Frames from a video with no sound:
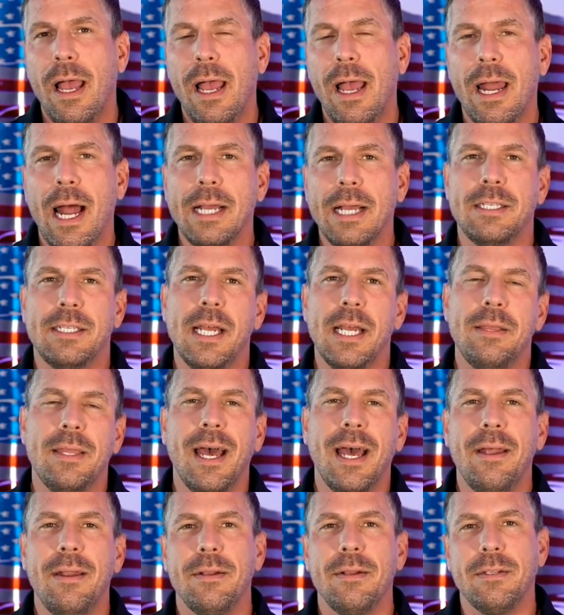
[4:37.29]
And I set
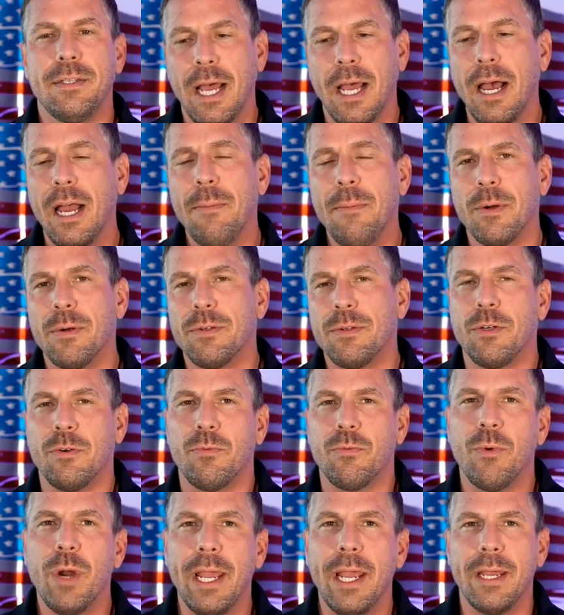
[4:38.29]
that timer to
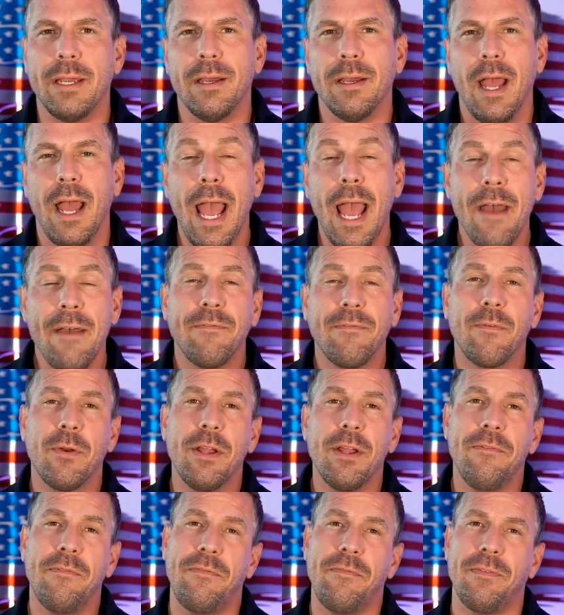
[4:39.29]
ring
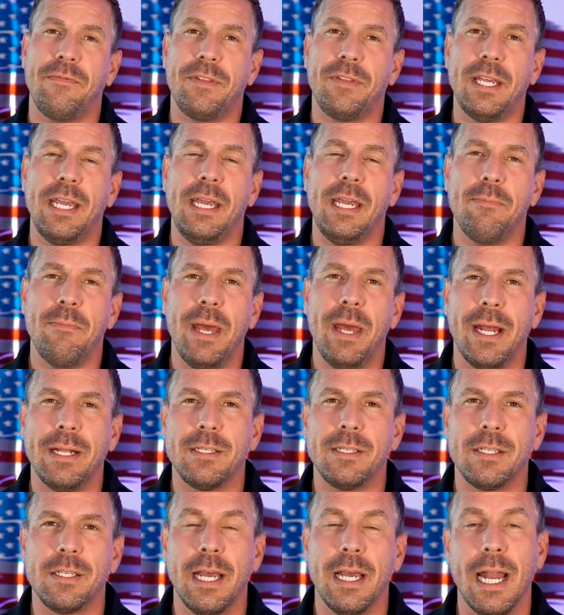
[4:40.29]
every 15
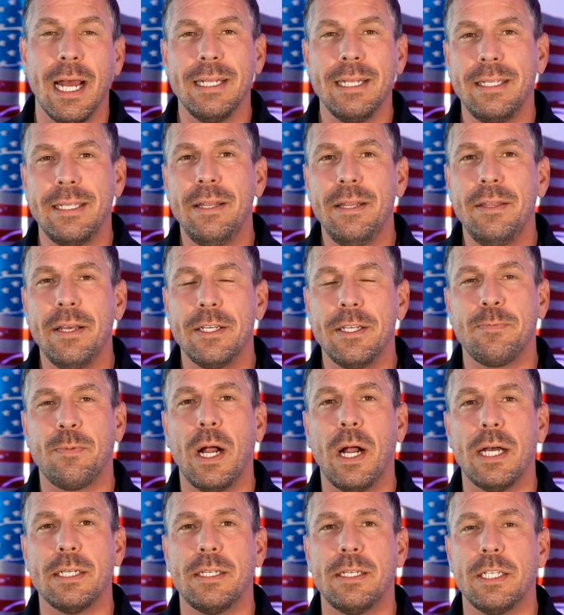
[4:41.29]
minutes. And I did this
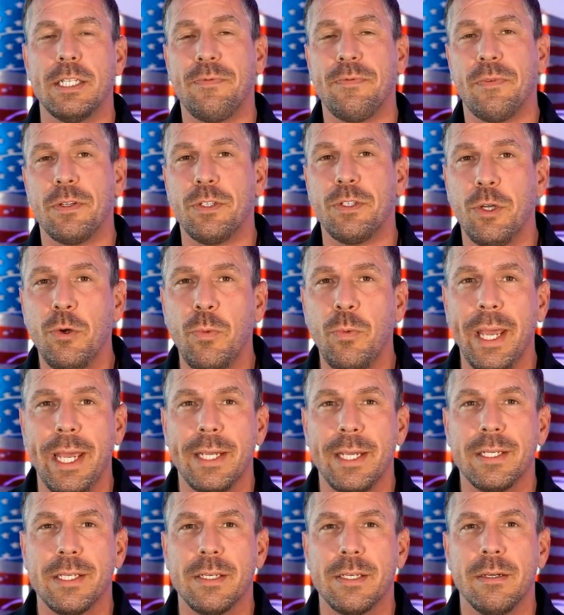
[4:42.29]
process for 2
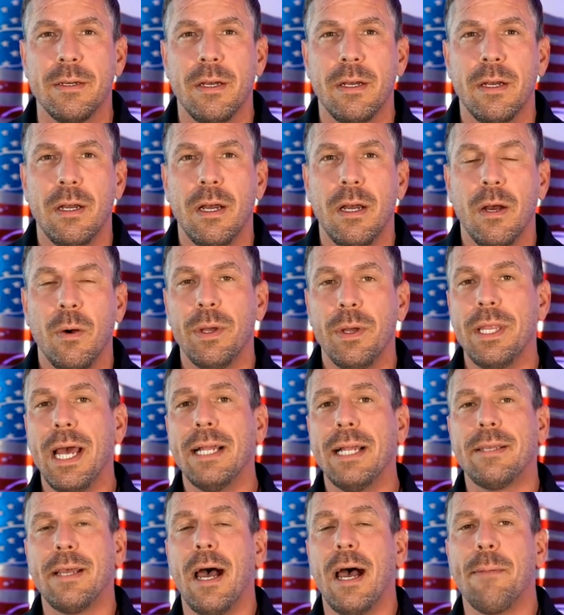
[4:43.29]
weeks. When
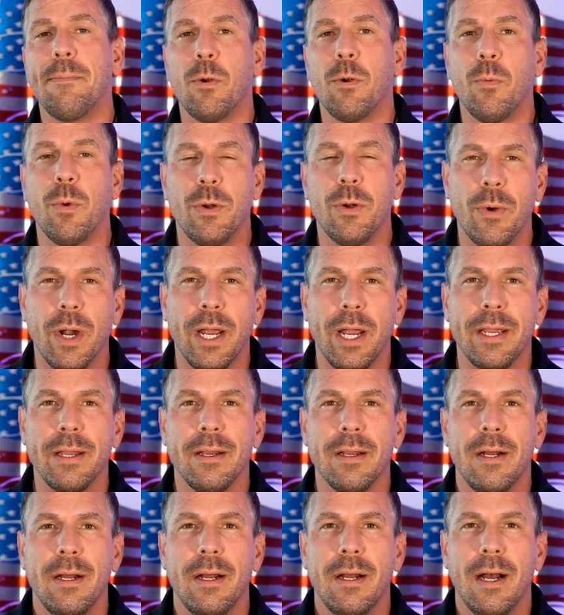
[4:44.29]
that timer would
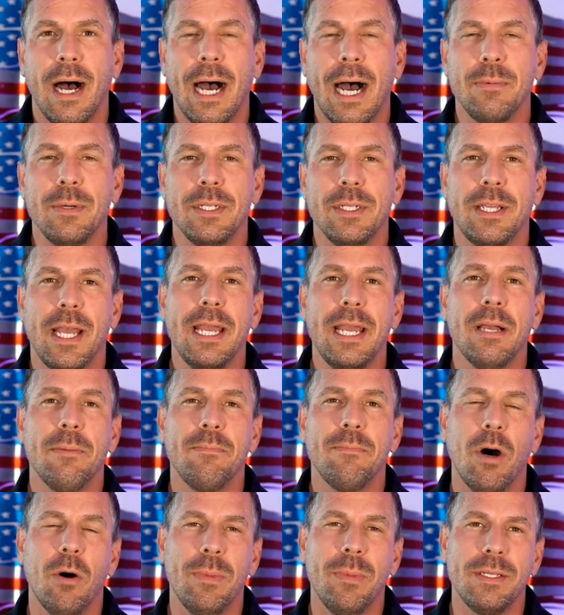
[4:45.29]
ring, I would take a
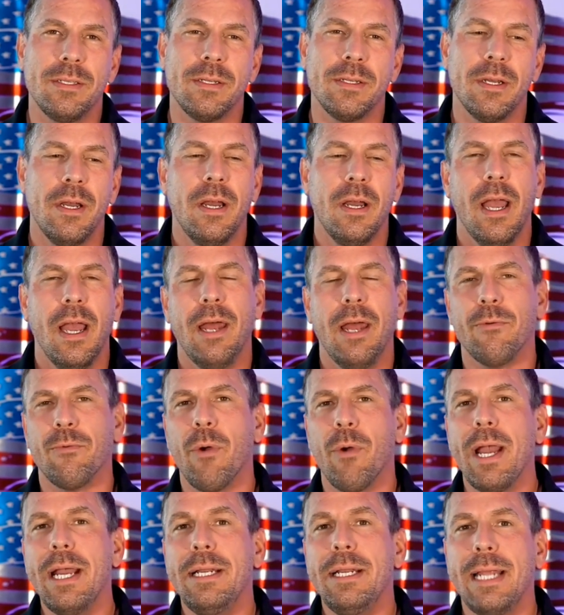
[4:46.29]
moment
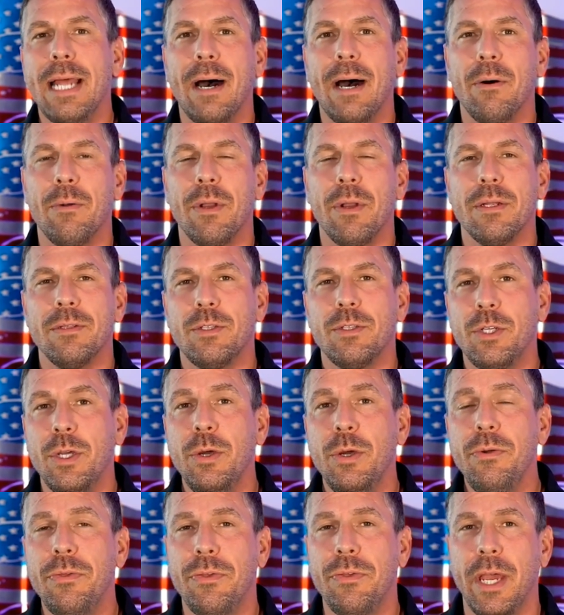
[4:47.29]
and write down
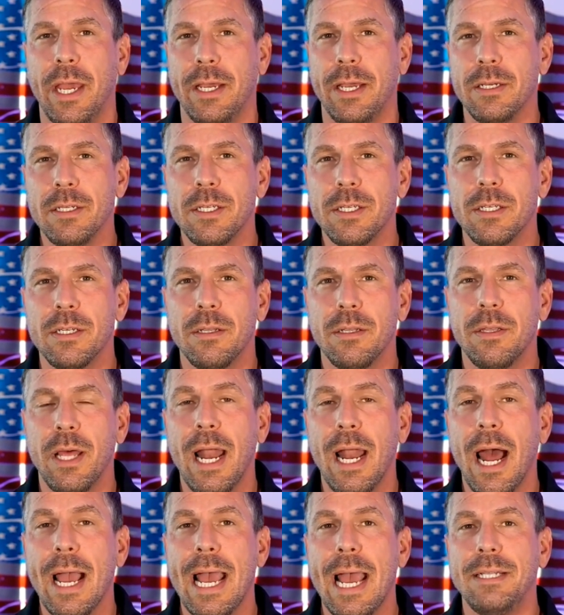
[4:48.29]
2 things
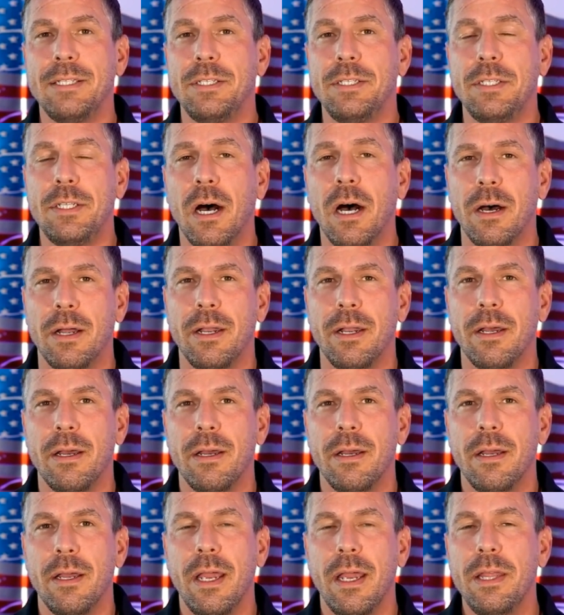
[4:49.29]
that I had done
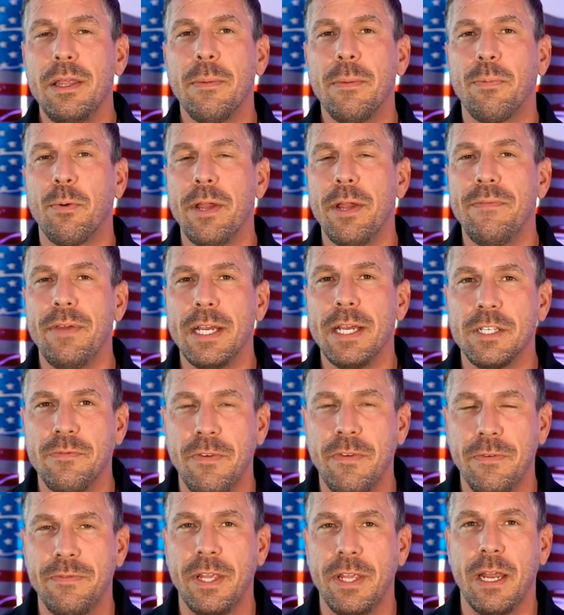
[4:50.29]
in the previous
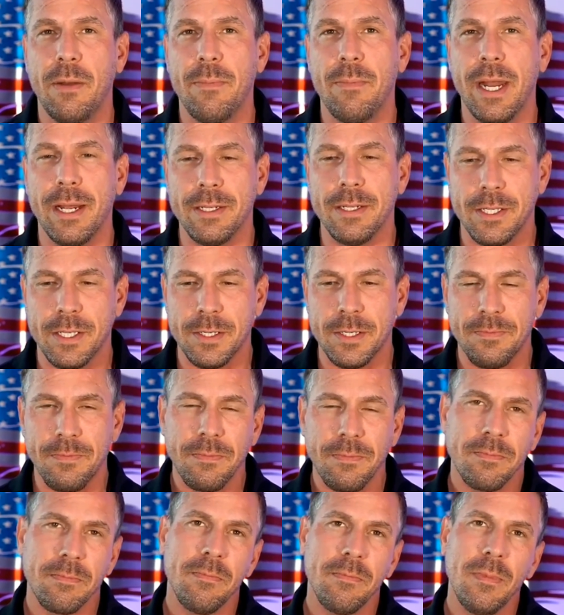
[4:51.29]
15 minutes.